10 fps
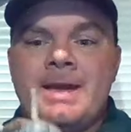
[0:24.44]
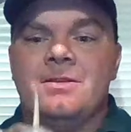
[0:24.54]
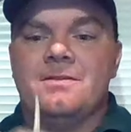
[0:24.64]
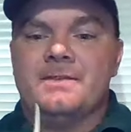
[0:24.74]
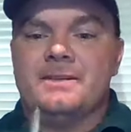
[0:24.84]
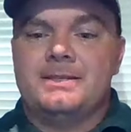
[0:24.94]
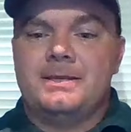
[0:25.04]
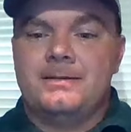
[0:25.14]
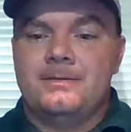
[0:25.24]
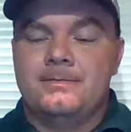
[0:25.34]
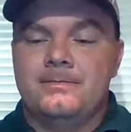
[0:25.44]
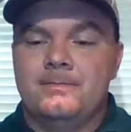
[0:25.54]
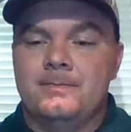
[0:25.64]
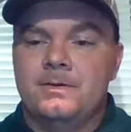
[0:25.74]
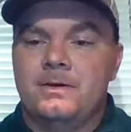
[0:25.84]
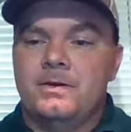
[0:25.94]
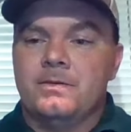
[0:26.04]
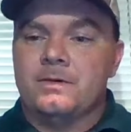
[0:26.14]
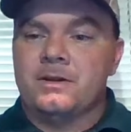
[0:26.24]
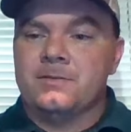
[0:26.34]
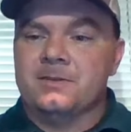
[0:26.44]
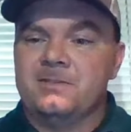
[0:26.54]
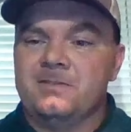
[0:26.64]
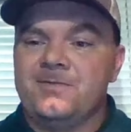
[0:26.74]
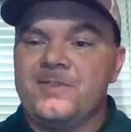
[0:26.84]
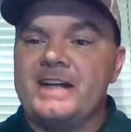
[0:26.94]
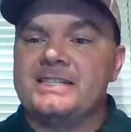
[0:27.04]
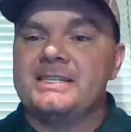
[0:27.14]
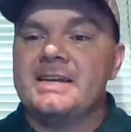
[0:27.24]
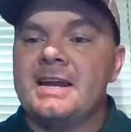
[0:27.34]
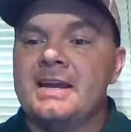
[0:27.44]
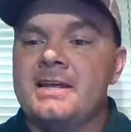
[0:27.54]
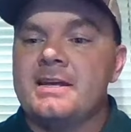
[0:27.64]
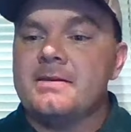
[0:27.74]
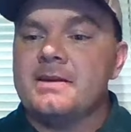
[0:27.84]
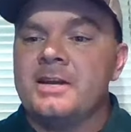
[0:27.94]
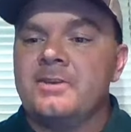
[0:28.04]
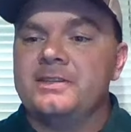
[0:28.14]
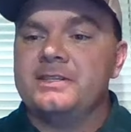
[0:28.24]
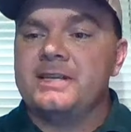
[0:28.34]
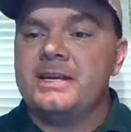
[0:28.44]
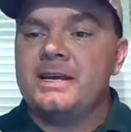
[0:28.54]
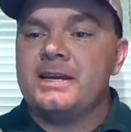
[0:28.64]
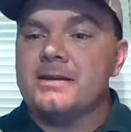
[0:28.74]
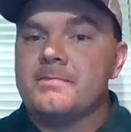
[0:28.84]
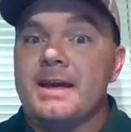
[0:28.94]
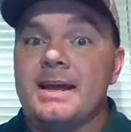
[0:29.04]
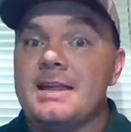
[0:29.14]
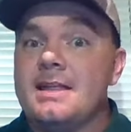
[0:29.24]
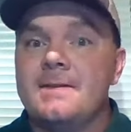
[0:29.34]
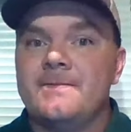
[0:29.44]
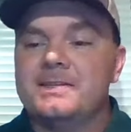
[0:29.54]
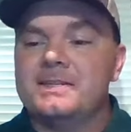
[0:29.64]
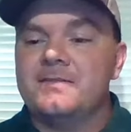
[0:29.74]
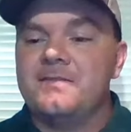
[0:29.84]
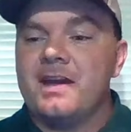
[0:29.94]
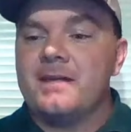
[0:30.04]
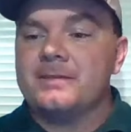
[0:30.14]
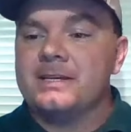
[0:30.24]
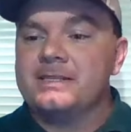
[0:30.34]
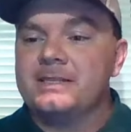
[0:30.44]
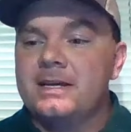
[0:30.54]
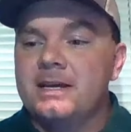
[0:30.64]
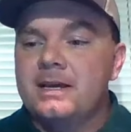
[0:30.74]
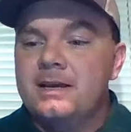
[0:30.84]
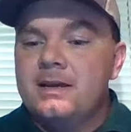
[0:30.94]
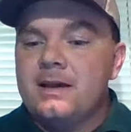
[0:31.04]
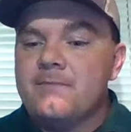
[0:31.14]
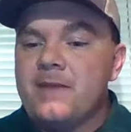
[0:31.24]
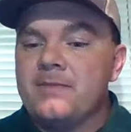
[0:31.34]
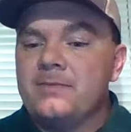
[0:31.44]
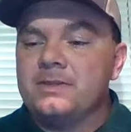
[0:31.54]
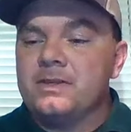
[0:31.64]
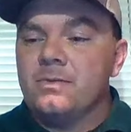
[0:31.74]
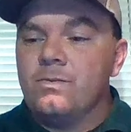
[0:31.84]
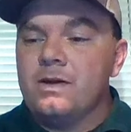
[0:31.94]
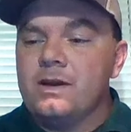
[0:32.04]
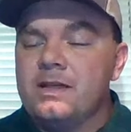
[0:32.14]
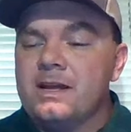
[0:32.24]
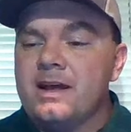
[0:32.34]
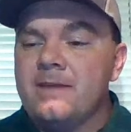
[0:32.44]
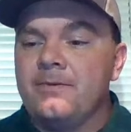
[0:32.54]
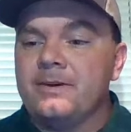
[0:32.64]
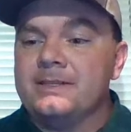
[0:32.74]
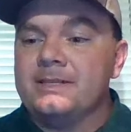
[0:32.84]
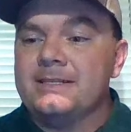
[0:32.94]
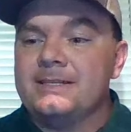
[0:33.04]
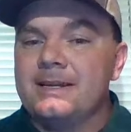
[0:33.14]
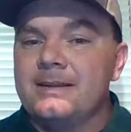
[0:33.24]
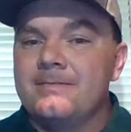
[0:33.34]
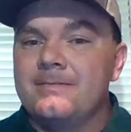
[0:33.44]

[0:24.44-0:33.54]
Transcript: Elephants. One of the most fascinating and interesting and magnificent families of mammals the, that ever existed.